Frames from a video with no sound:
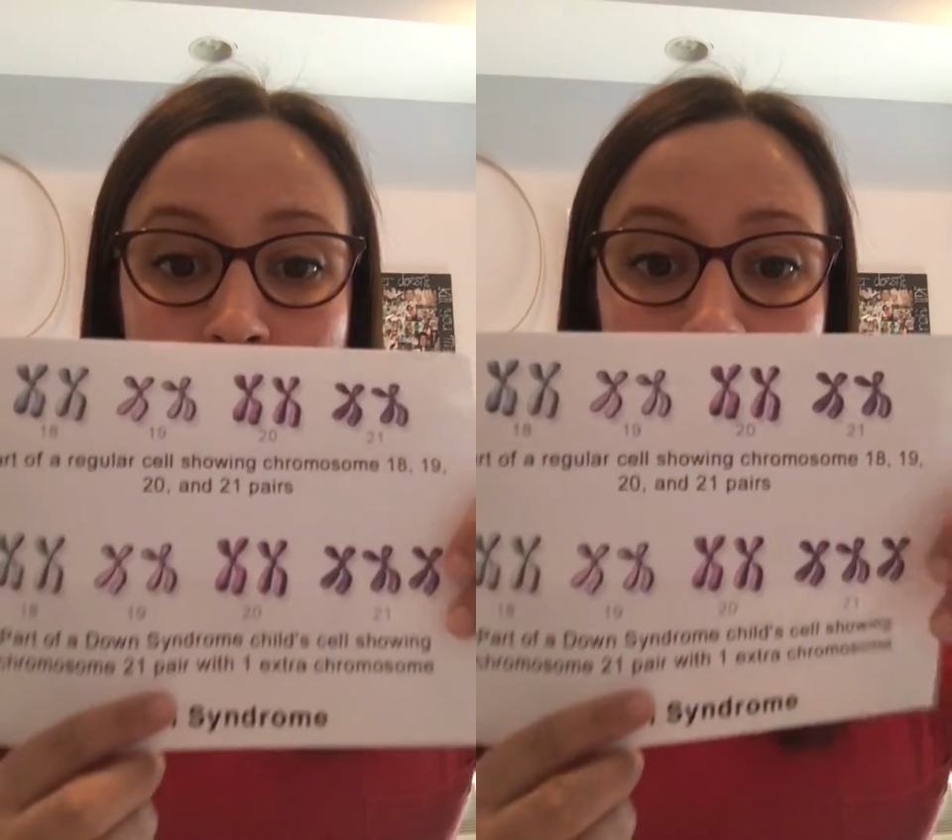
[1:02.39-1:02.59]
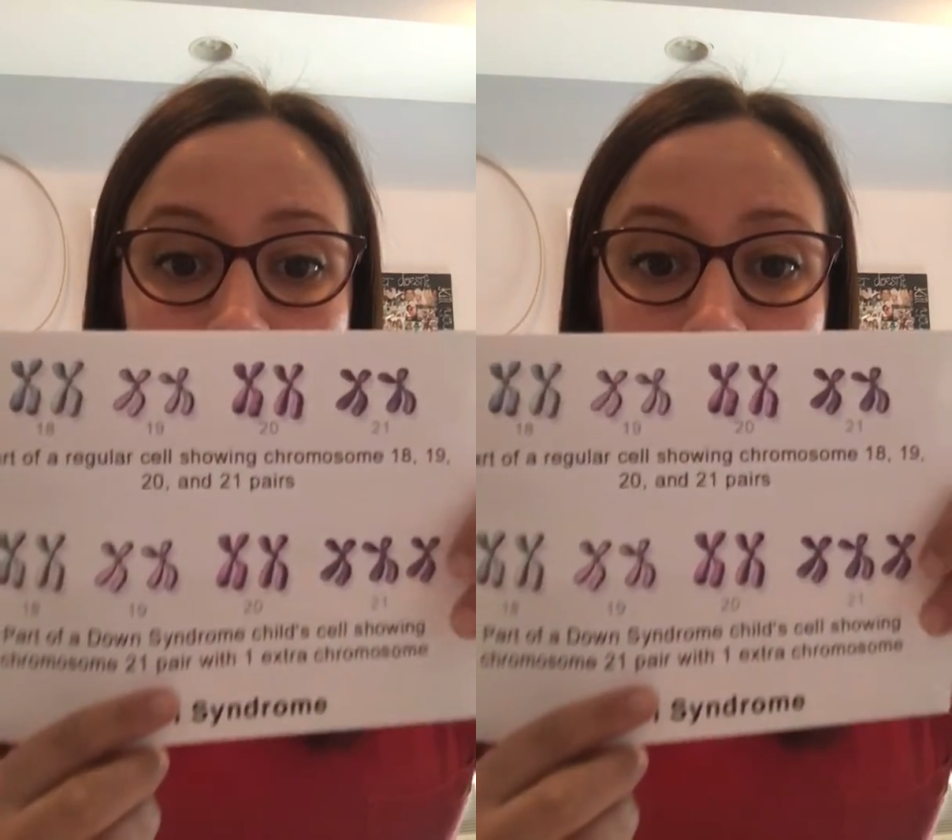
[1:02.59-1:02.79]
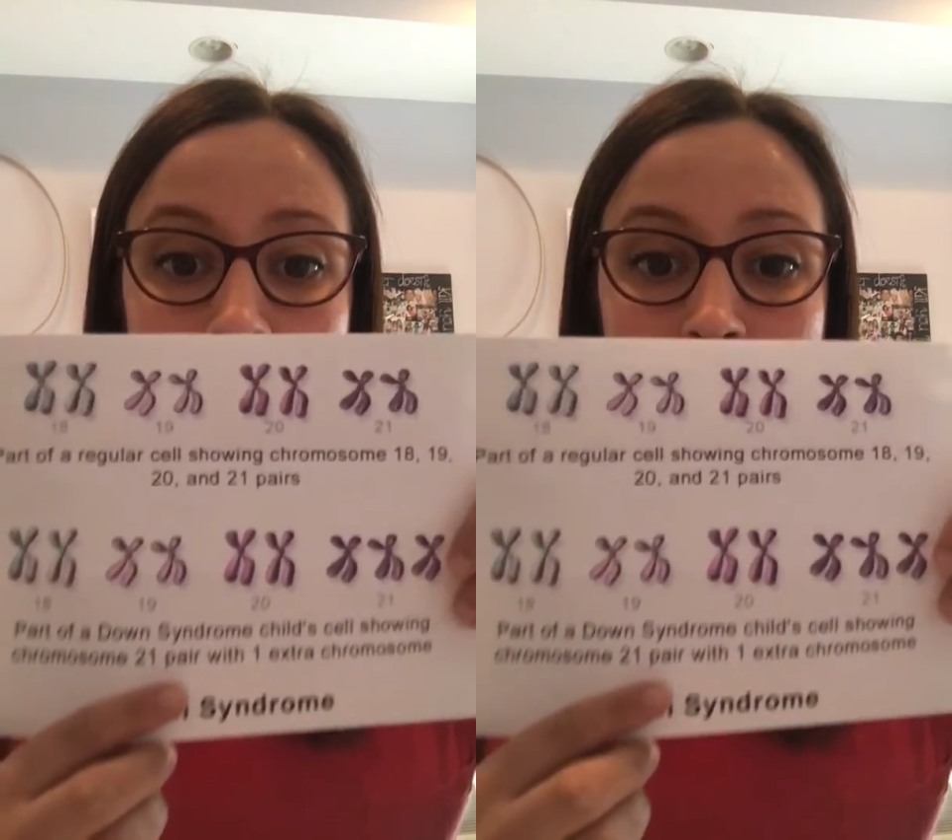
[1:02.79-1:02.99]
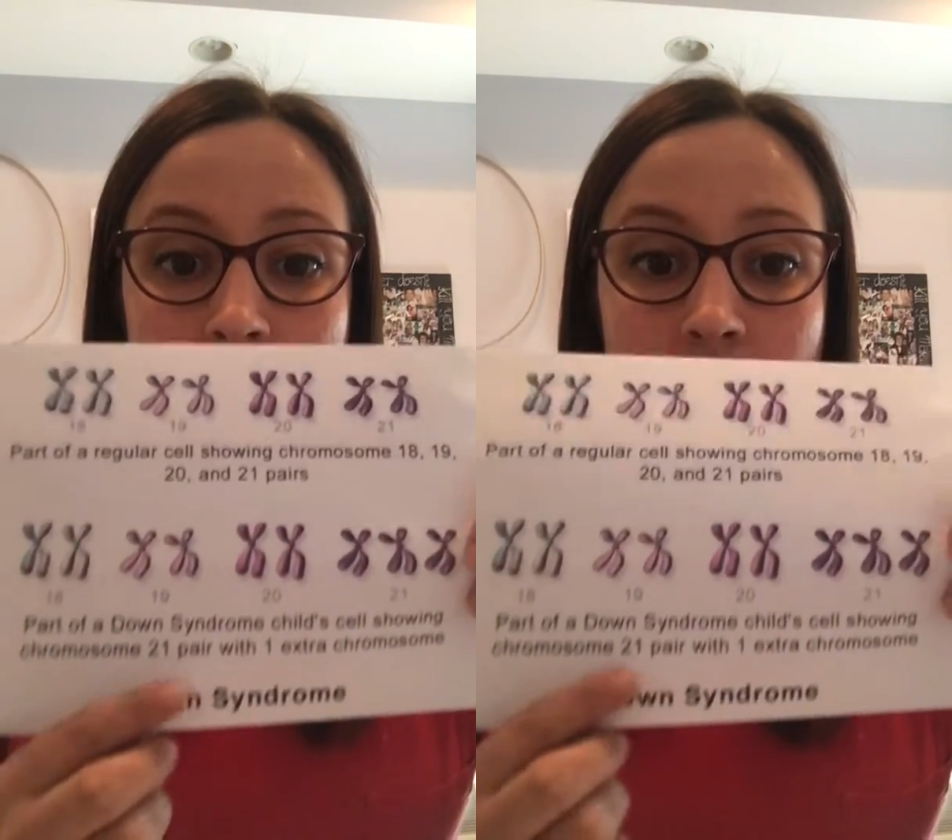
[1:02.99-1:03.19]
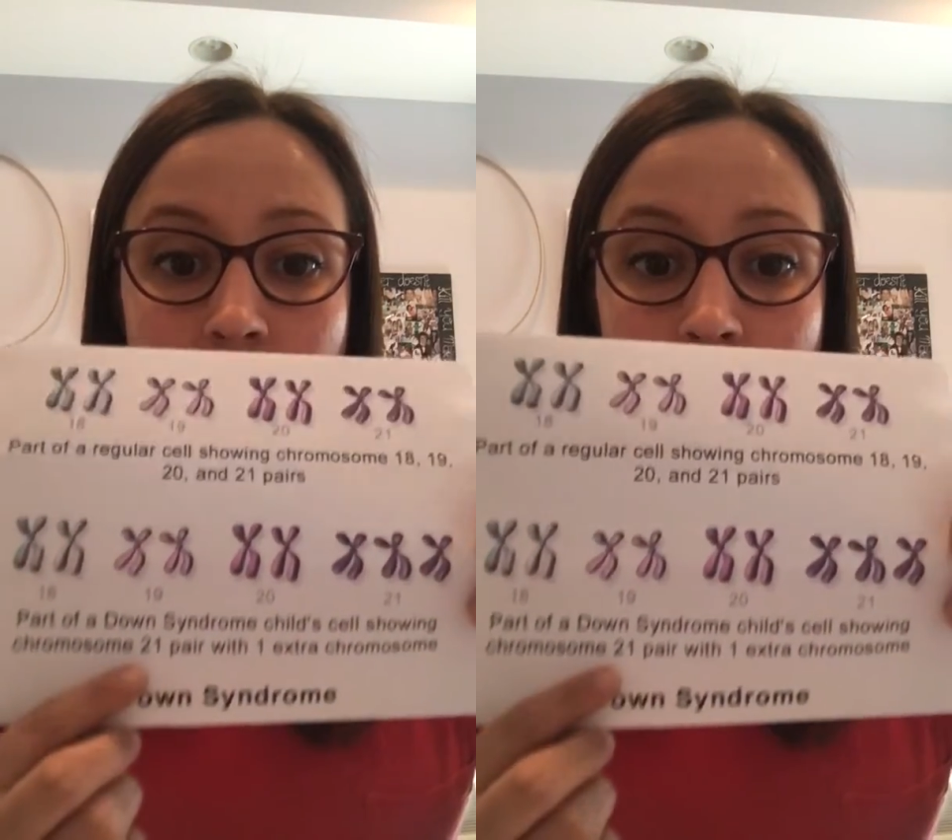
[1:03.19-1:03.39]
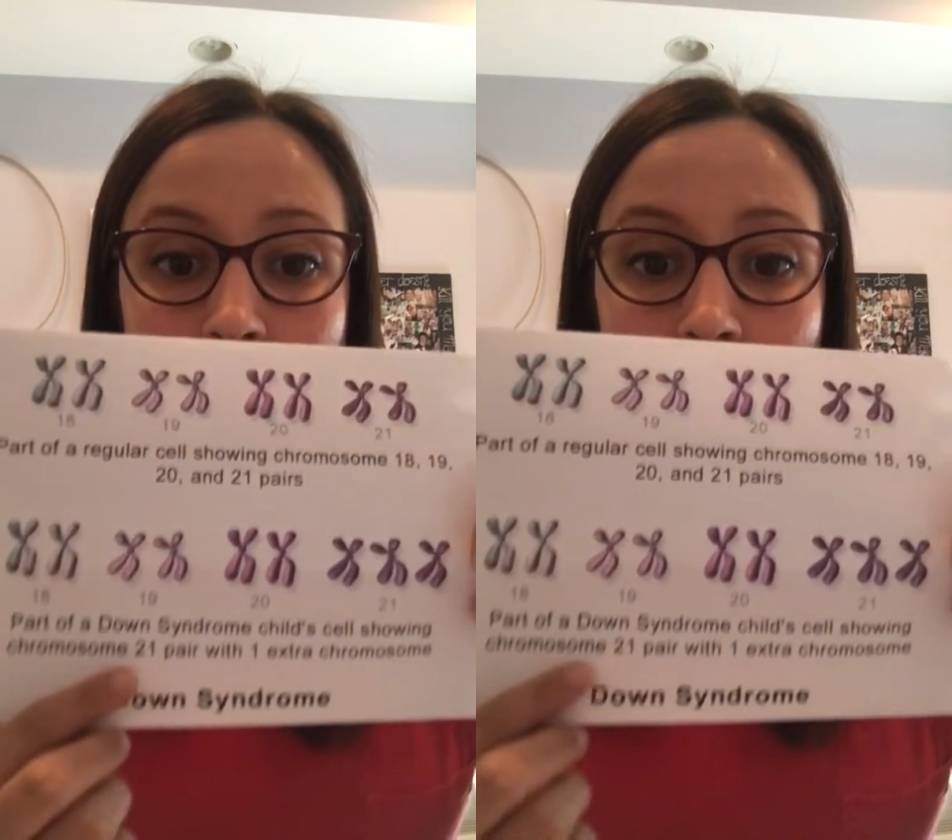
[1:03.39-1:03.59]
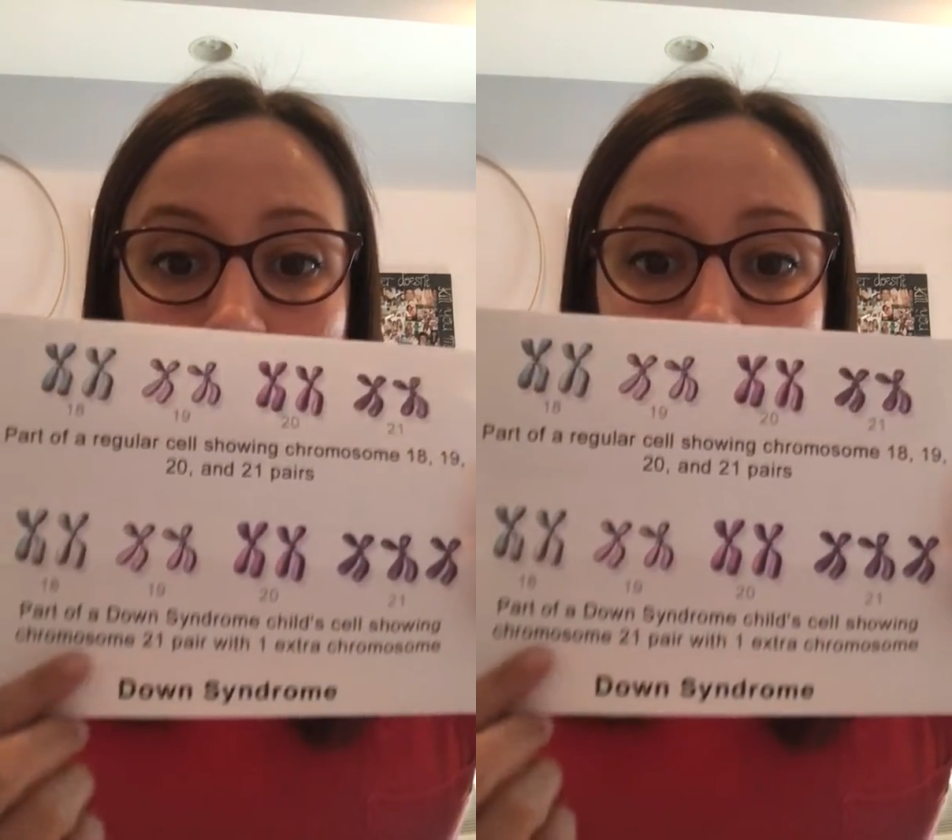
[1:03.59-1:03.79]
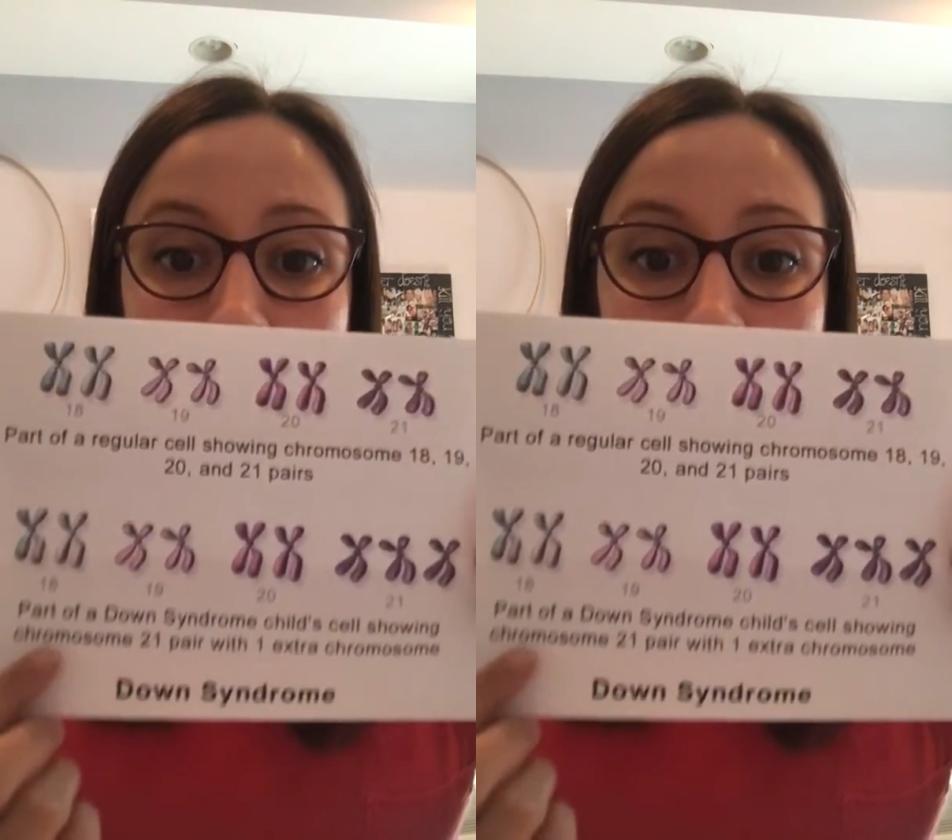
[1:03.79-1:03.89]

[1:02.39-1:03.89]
what it looks like, is